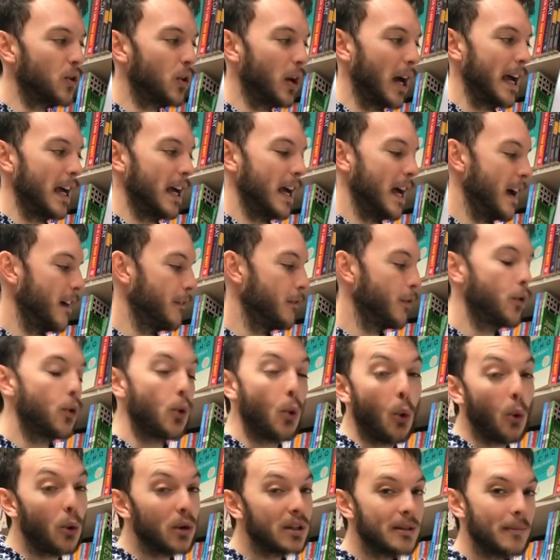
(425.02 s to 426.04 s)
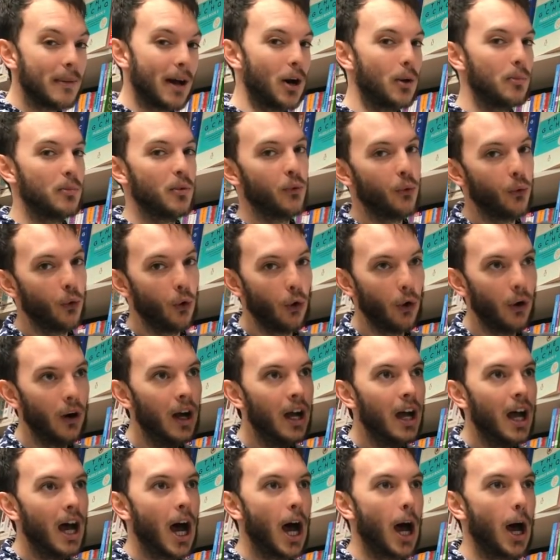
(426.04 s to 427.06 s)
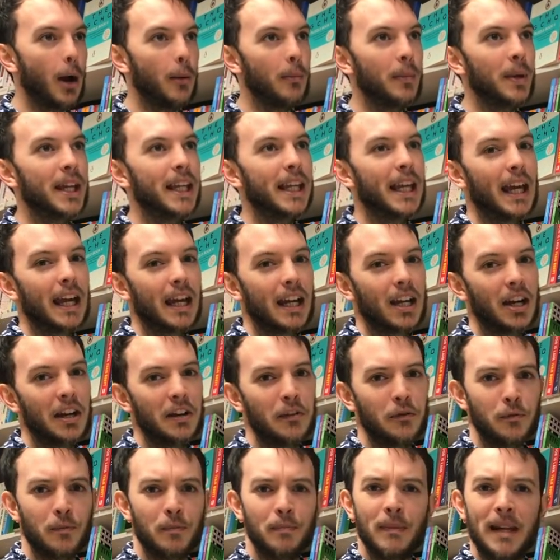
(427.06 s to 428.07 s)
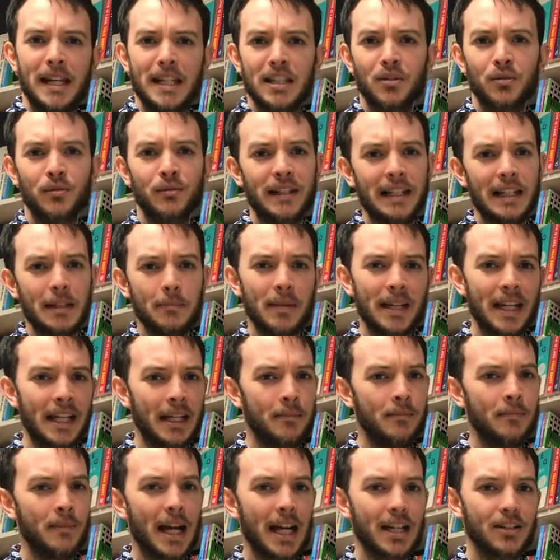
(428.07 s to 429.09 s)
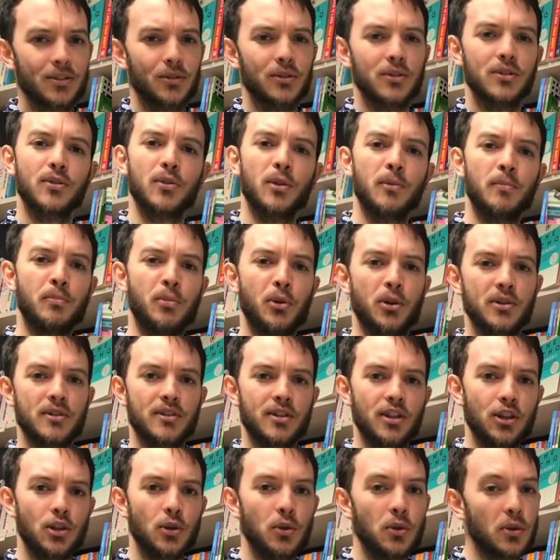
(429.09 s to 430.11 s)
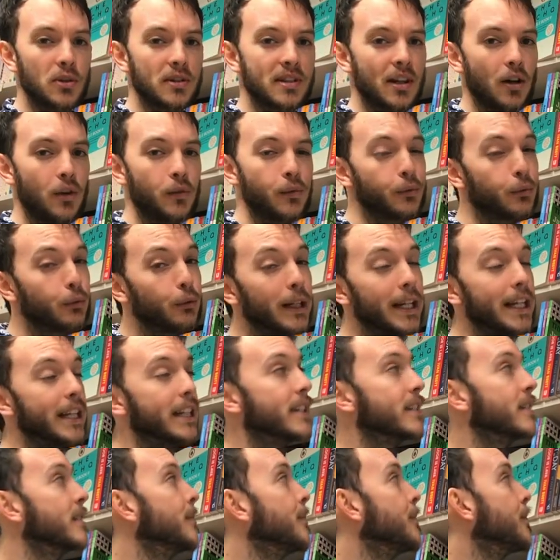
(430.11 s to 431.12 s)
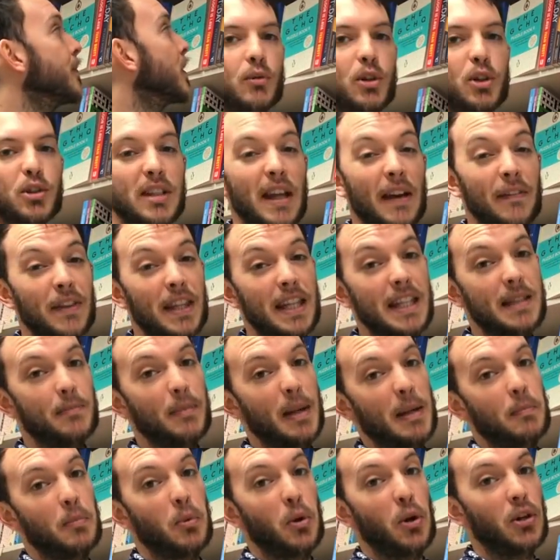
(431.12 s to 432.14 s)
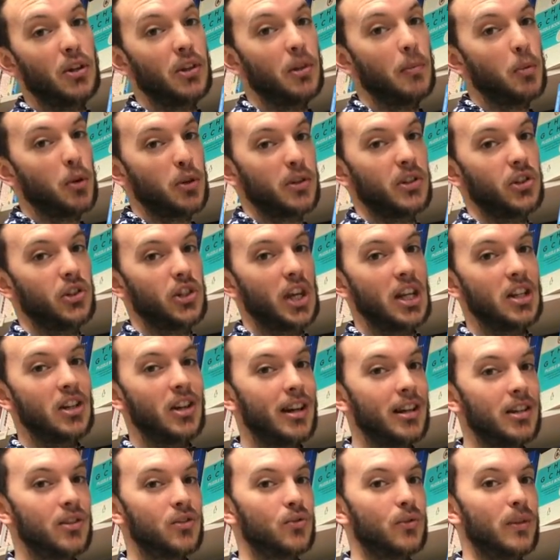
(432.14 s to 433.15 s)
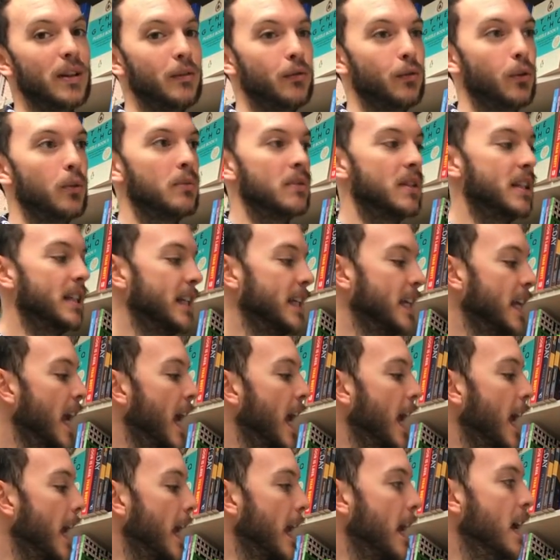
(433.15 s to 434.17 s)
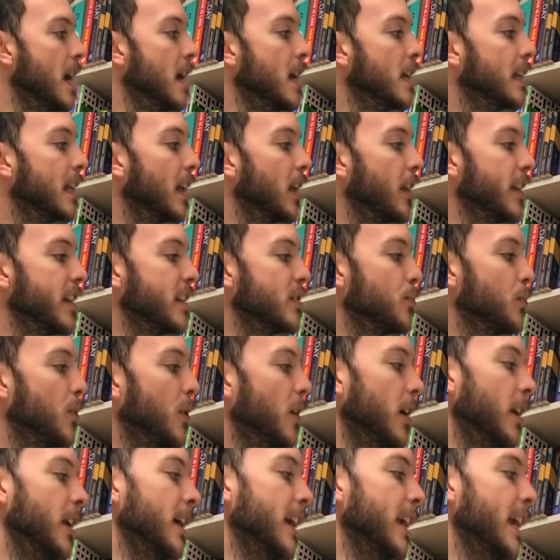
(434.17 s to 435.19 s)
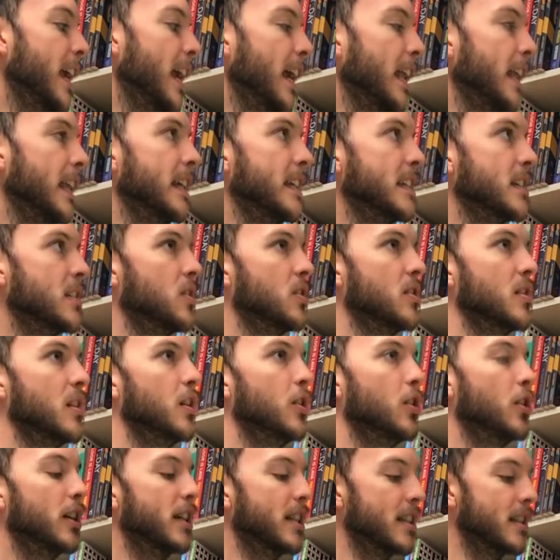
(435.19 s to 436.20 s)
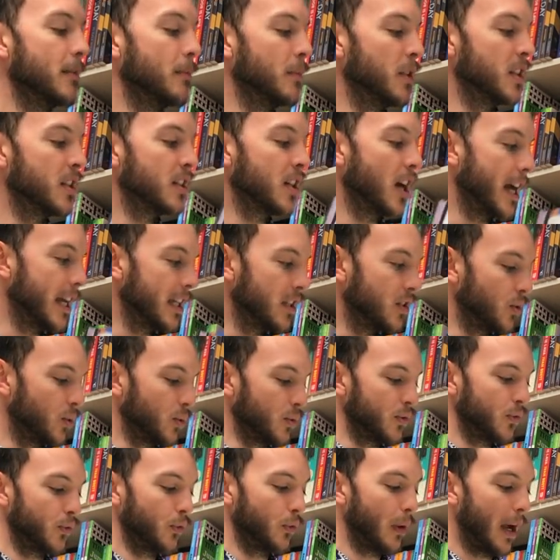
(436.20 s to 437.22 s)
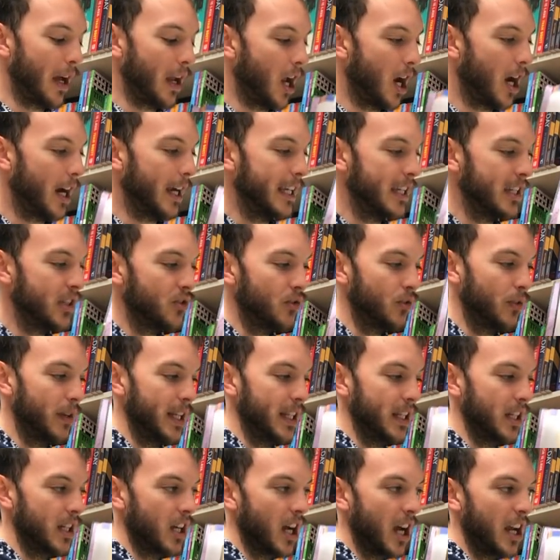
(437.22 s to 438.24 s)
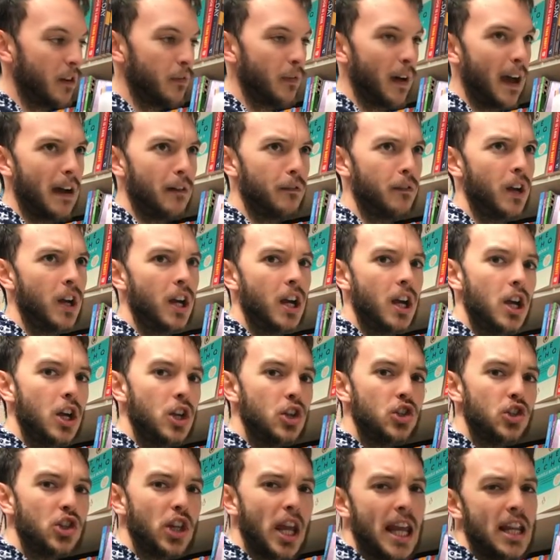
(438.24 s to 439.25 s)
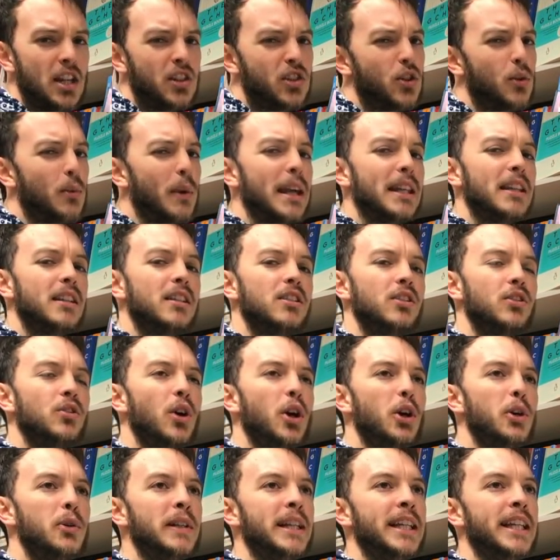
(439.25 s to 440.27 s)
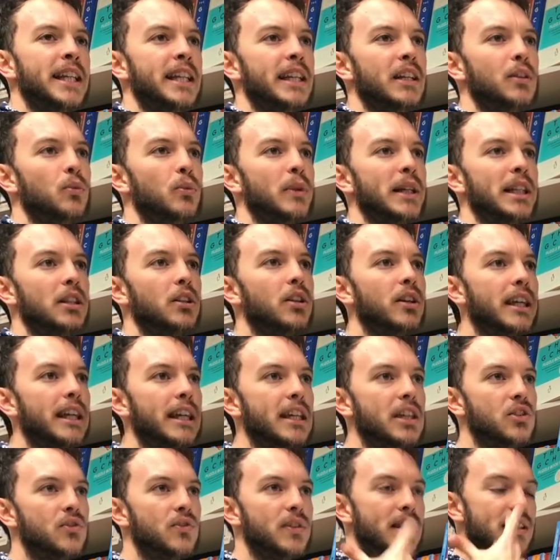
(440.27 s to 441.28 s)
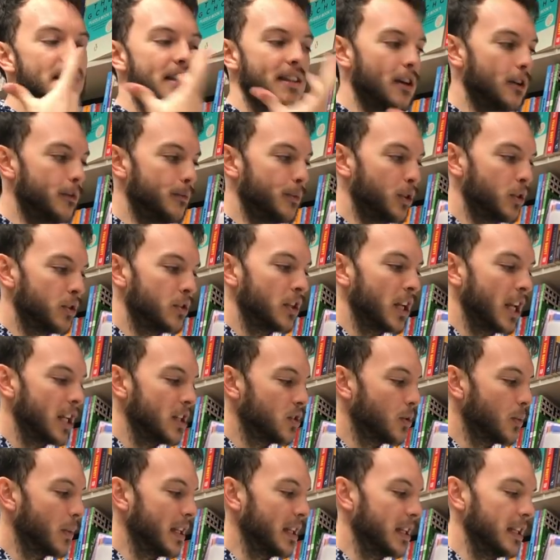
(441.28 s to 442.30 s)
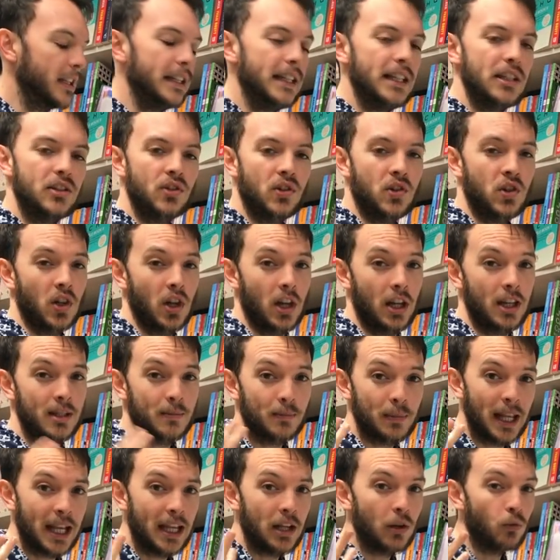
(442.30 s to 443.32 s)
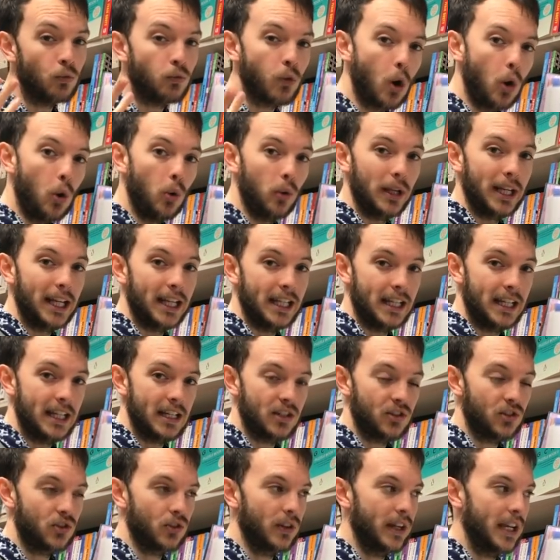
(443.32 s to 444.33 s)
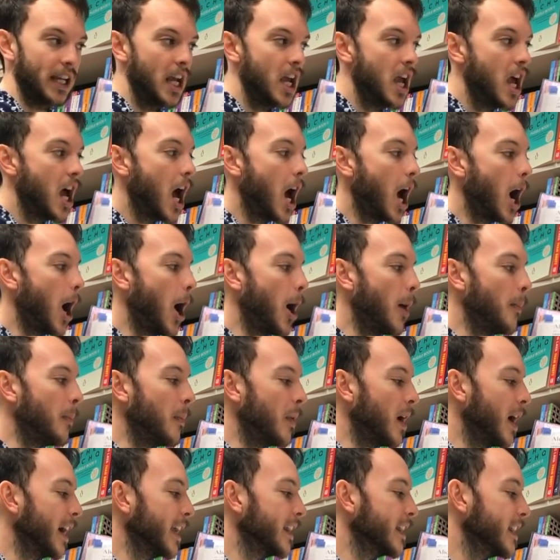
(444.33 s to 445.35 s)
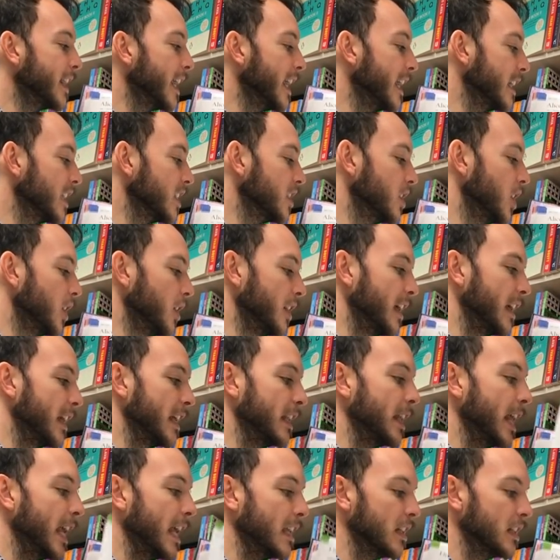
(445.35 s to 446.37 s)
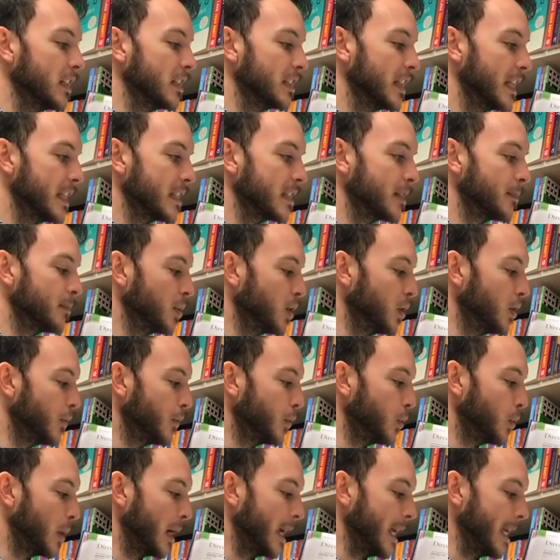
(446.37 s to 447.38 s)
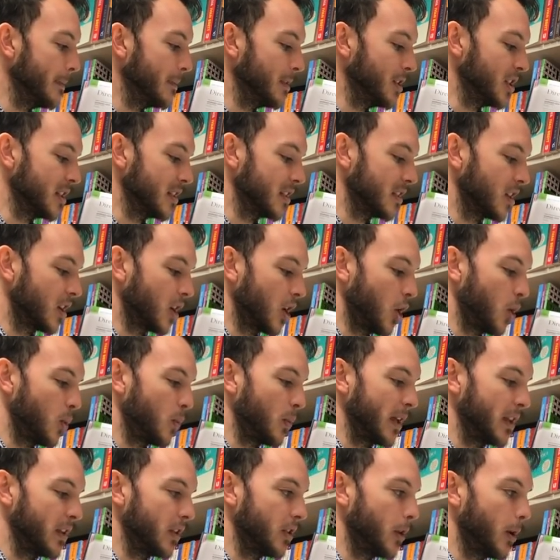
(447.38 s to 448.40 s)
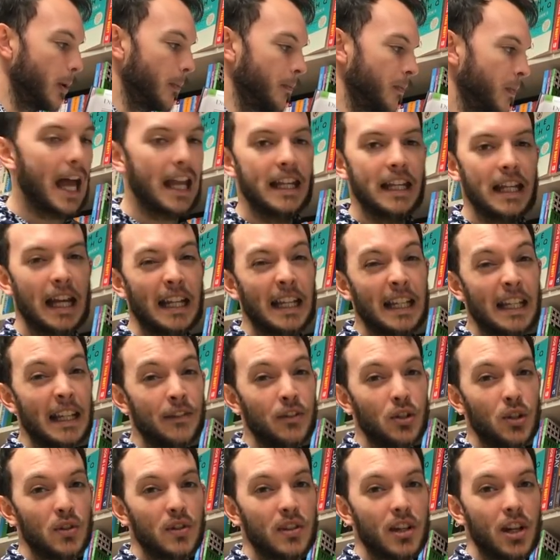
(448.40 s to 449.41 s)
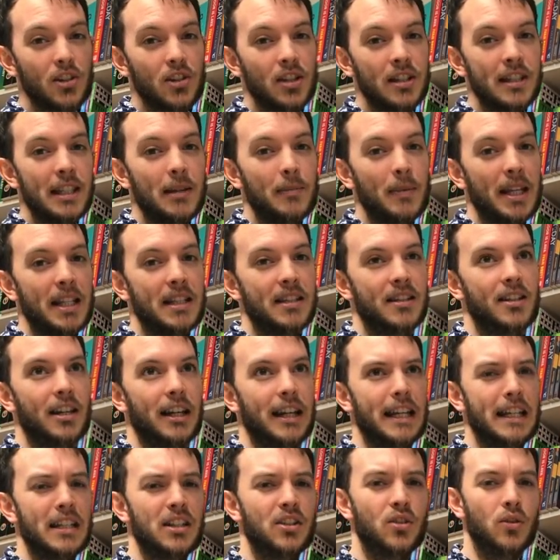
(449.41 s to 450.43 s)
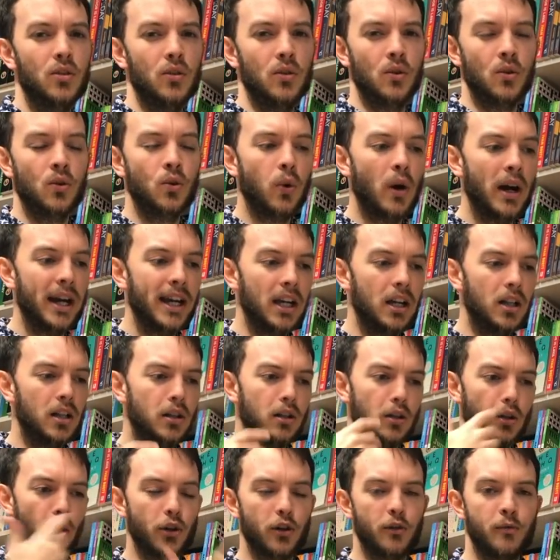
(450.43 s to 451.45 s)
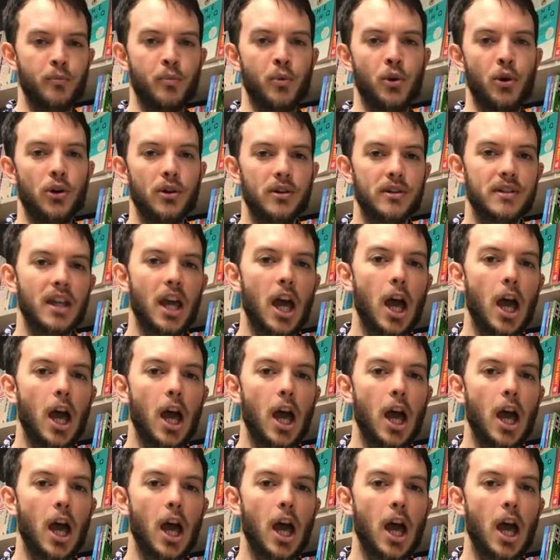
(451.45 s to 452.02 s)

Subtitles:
not have thought about before, yet kind of makes a really big impact on the sort of books that you yourself read. We also have this big book, The Books That Changed History, from DK. Now this one, again, is just a look at some of the titles throughout our history that kind of have changed the way that not only we look at history itself, but changed the way that literature has played a role in history. I think, you know, there's some beautiful images to go with them. And it gives you such a deep insight into quite a lot of books